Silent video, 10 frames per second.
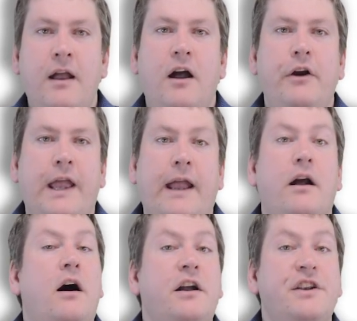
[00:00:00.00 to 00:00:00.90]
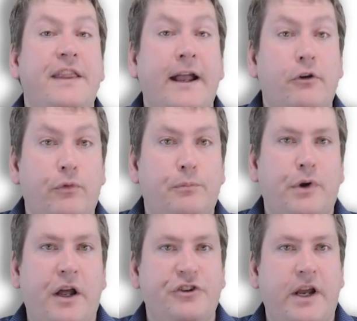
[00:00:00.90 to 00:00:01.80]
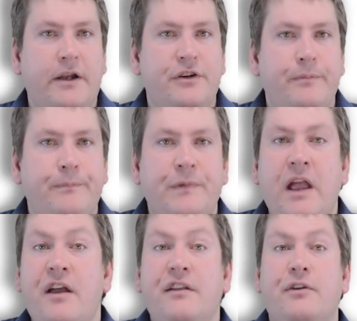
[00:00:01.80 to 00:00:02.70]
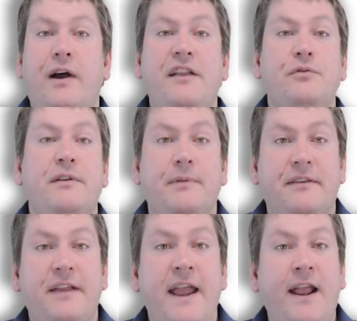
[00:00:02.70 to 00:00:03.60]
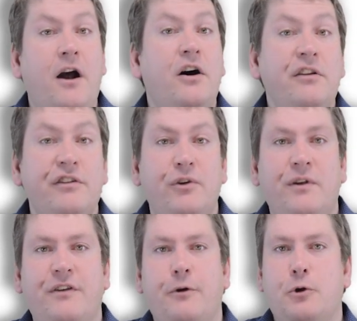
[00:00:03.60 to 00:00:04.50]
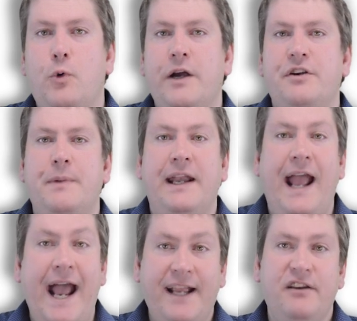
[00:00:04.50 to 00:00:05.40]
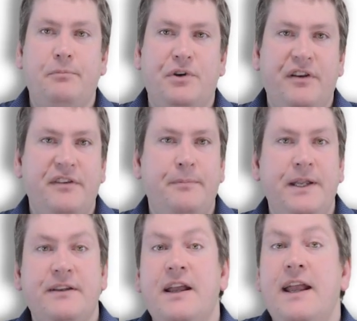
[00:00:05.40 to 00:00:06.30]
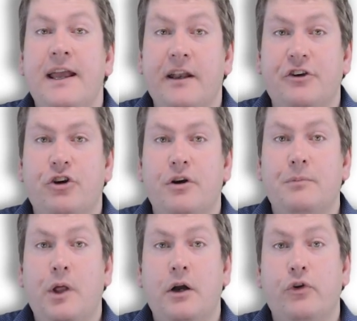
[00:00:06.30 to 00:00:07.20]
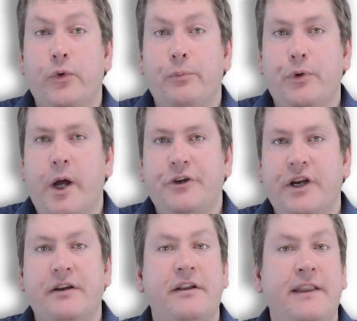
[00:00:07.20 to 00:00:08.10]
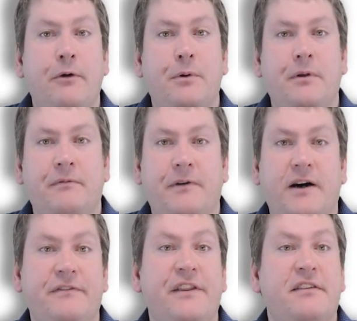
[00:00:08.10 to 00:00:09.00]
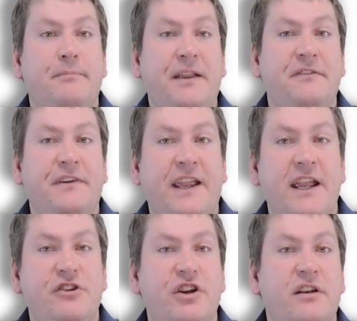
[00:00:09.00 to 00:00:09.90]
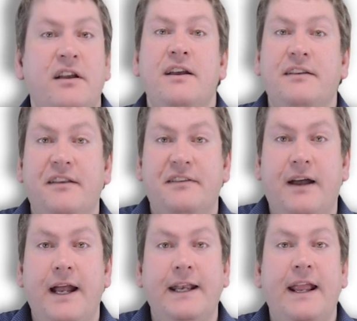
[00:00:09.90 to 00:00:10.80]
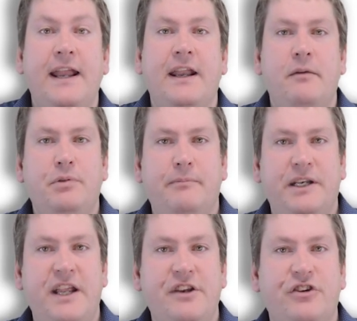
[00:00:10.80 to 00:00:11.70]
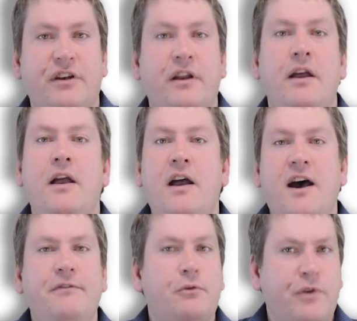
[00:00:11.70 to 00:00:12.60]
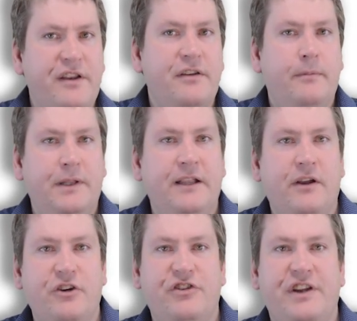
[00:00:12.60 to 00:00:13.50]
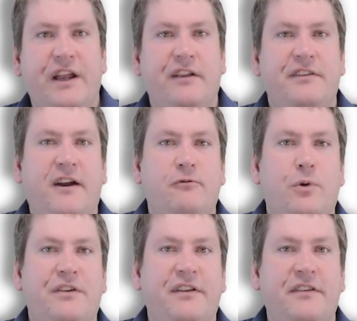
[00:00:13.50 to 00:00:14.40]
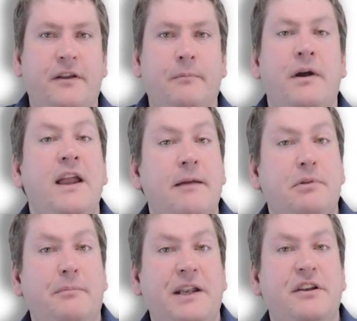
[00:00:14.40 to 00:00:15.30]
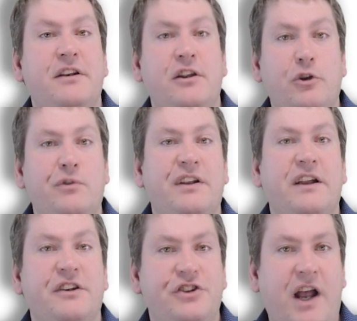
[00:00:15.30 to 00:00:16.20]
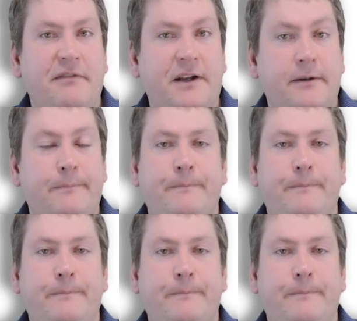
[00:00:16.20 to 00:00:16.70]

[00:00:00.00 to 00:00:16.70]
Okay, on to that group project. So as we've been saying, all students are required to be an active participant in a term-long group project that will involve the specification, design, and implementation of a reasonably large-scale software system implemented using Java.